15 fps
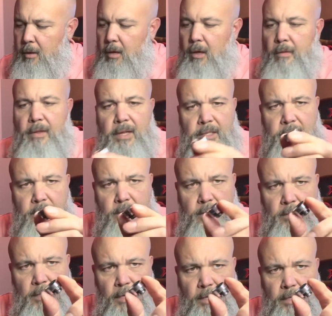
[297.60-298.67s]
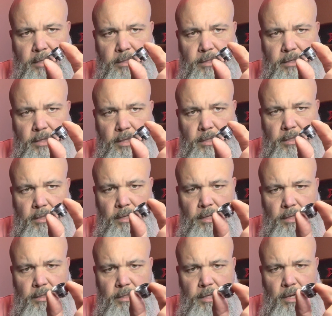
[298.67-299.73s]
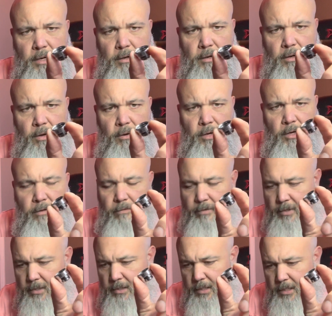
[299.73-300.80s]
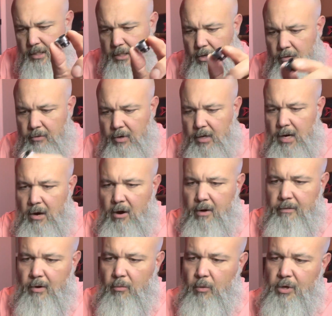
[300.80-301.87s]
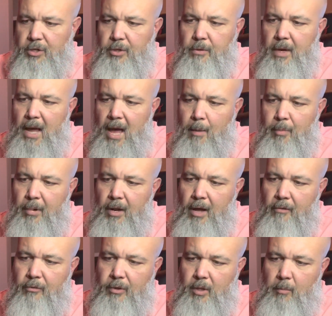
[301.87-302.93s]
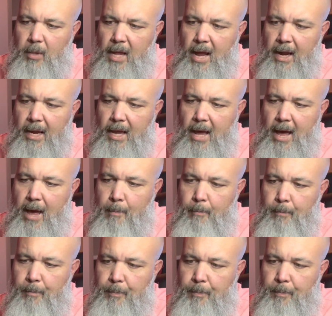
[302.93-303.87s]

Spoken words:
On this, it is just the standard coating of just the silver. However, once you cap it off with the black cap,